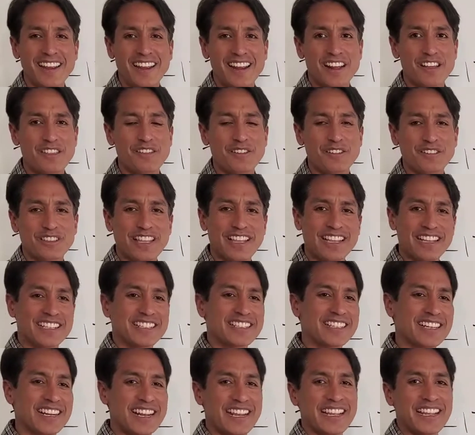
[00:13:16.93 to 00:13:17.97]
other things
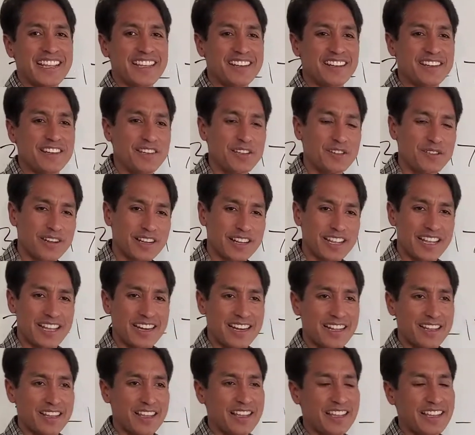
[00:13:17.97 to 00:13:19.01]
that I can do to kind
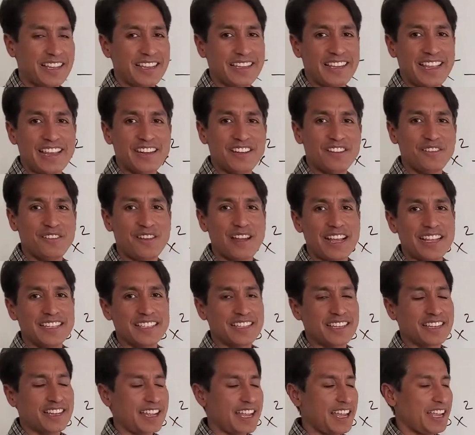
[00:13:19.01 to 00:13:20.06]
of get you guys
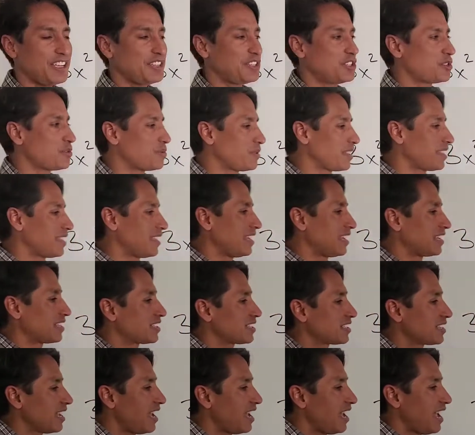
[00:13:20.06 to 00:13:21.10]
engaged with
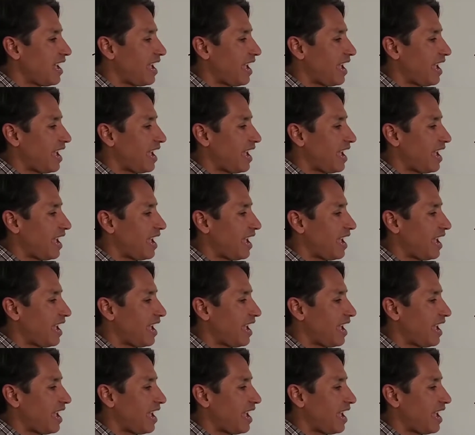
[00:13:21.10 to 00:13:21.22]
this.